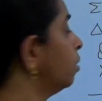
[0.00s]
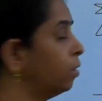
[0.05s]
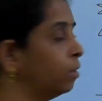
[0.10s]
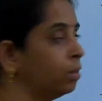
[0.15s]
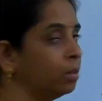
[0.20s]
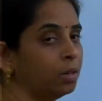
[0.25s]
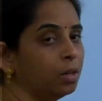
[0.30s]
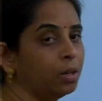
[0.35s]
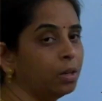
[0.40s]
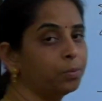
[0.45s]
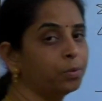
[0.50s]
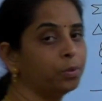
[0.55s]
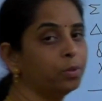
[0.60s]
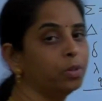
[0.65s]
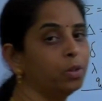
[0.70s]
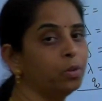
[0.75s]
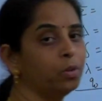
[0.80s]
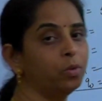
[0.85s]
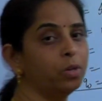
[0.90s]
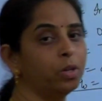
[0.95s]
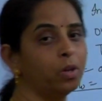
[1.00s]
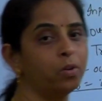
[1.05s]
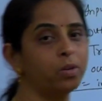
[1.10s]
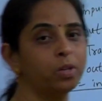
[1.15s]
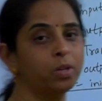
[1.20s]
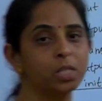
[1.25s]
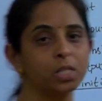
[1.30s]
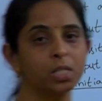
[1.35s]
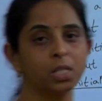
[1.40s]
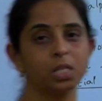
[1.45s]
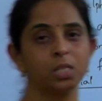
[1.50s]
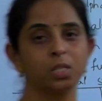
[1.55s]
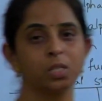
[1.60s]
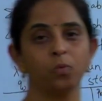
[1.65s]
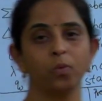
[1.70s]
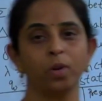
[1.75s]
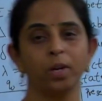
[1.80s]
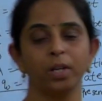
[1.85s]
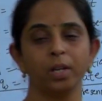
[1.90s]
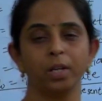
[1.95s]
Up to now we have discussed
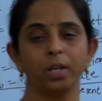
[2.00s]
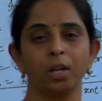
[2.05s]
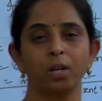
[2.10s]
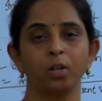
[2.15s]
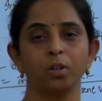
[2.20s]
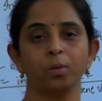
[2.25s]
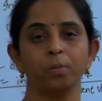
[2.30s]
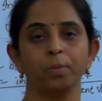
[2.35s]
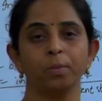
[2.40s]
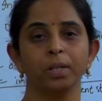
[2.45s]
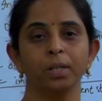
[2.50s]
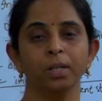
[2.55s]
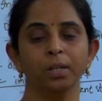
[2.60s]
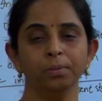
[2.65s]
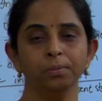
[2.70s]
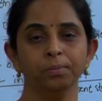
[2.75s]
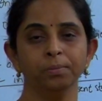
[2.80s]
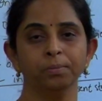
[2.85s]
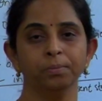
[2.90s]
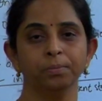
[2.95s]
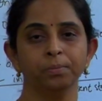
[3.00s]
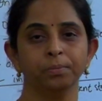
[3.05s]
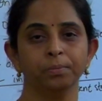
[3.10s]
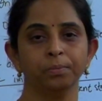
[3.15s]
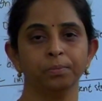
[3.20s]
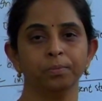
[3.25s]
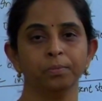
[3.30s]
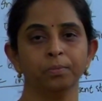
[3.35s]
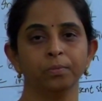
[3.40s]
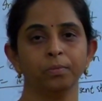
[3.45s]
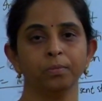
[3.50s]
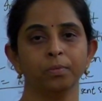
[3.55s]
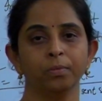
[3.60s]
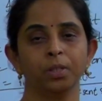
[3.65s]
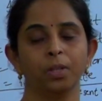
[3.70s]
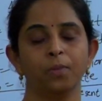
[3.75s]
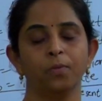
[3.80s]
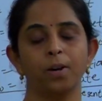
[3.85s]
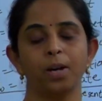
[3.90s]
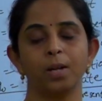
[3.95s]
finite automata,
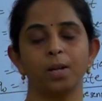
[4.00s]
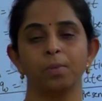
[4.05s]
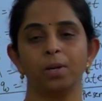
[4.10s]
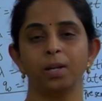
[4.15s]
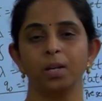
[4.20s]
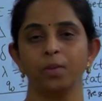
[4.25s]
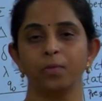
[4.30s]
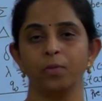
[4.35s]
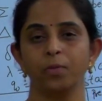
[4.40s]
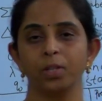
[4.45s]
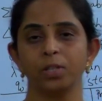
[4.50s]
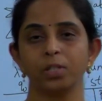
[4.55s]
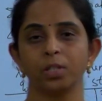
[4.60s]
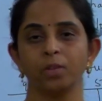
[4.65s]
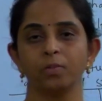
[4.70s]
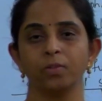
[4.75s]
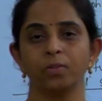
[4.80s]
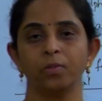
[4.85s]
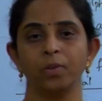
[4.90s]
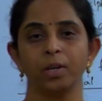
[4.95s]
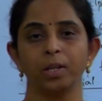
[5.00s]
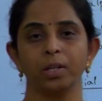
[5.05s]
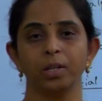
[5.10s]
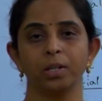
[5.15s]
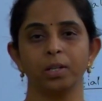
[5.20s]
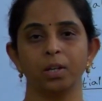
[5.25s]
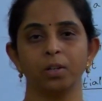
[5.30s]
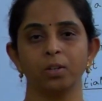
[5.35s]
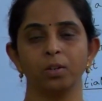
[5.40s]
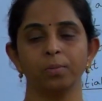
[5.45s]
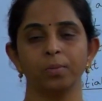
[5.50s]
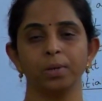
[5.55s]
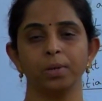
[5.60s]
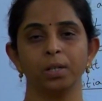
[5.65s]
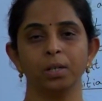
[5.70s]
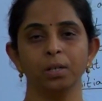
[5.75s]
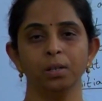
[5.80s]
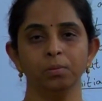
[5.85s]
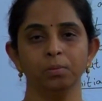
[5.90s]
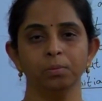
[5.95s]
the formal definition of the finite
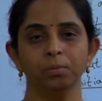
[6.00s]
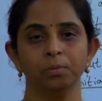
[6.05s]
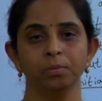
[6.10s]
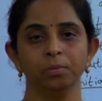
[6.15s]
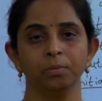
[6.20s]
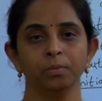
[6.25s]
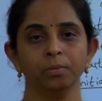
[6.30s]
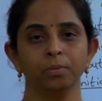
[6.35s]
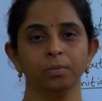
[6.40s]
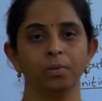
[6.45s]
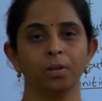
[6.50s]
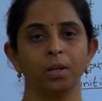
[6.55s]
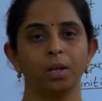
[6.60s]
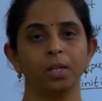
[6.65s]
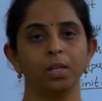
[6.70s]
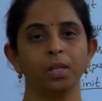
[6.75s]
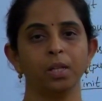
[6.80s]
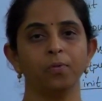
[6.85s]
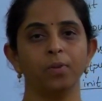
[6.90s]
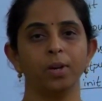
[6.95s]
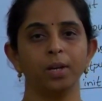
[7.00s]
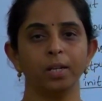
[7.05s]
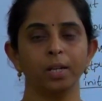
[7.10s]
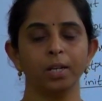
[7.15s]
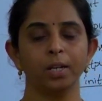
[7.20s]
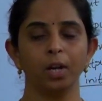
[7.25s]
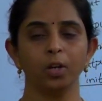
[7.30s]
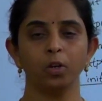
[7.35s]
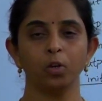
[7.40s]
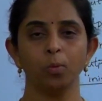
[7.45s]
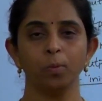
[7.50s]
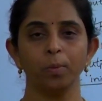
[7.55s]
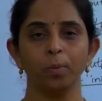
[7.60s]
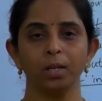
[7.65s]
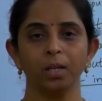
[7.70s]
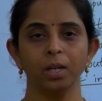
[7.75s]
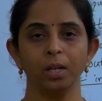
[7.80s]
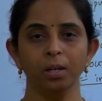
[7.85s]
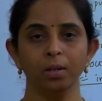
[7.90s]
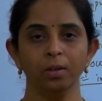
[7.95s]
automata, and the finite
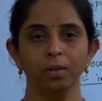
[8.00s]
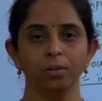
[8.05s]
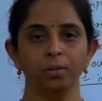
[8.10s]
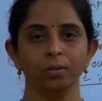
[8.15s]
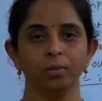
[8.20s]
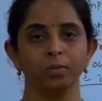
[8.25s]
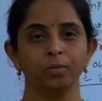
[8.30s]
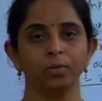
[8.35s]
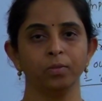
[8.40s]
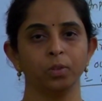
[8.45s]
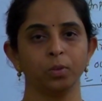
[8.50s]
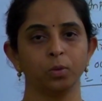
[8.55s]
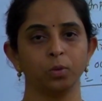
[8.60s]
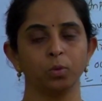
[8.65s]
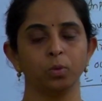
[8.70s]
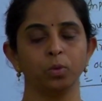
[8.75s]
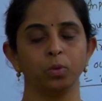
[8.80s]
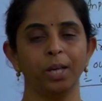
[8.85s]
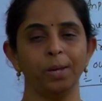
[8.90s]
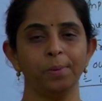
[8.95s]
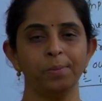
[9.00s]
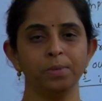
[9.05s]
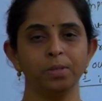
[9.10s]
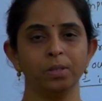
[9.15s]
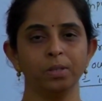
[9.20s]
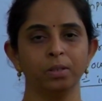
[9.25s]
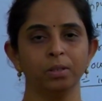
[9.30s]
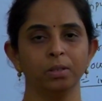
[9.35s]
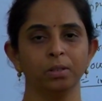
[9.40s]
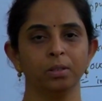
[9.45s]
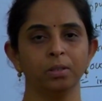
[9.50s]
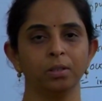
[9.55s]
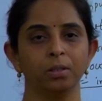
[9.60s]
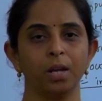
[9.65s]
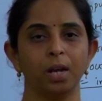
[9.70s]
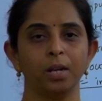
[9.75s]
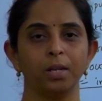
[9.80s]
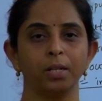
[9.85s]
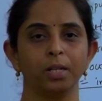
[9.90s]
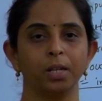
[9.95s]
automata with two types,
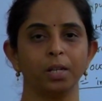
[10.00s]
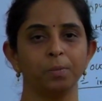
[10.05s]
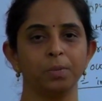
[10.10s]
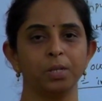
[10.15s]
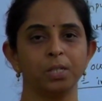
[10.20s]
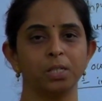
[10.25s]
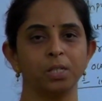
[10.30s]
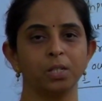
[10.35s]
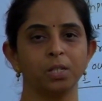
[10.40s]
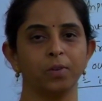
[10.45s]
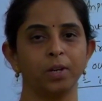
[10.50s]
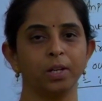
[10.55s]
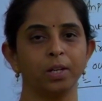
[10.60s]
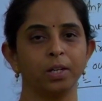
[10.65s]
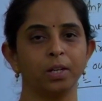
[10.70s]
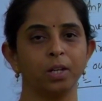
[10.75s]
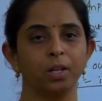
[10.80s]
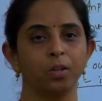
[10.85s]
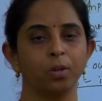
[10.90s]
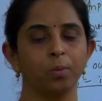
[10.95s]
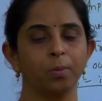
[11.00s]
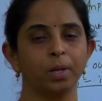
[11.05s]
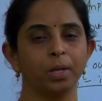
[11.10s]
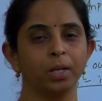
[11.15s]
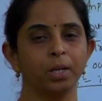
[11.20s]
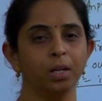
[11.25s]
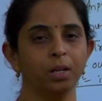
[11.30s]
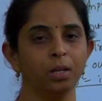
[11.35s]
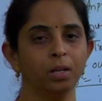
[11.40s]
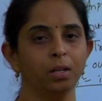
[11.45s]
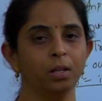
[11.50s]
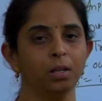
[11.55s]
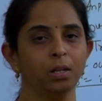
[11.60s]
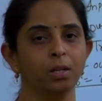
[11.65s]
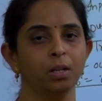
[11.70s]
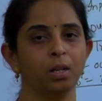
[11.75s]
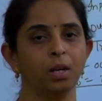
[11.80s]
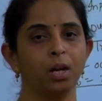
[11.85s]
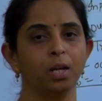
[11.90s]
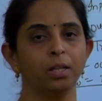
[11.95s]
non-deterministic finite automata
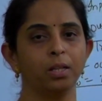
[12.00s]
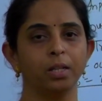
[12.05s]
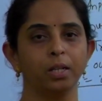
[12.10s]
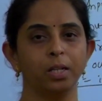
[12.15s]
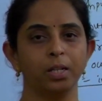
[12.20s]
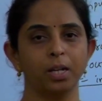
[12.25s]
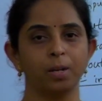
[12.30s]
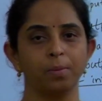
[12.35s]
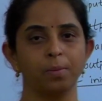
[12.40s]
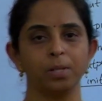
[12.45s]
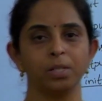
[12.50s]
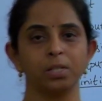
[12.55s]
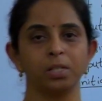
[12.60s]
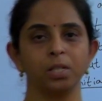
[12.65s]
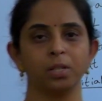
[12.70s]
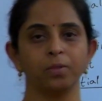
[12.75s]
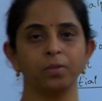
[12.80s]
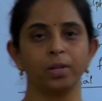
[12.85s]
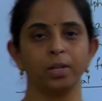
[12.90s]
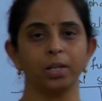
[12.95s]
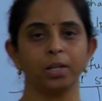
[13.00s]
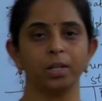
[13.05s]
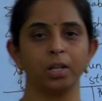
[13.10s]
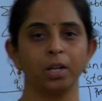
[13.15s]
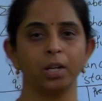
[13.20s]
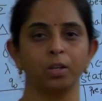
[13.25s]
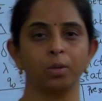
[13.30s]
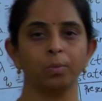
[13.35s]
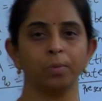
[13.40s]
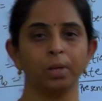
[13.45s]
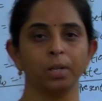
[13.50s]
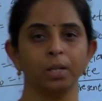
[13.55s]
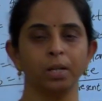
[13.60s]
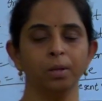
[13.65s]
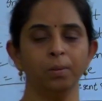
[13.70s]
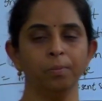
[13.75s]
and the deterministic finite automata.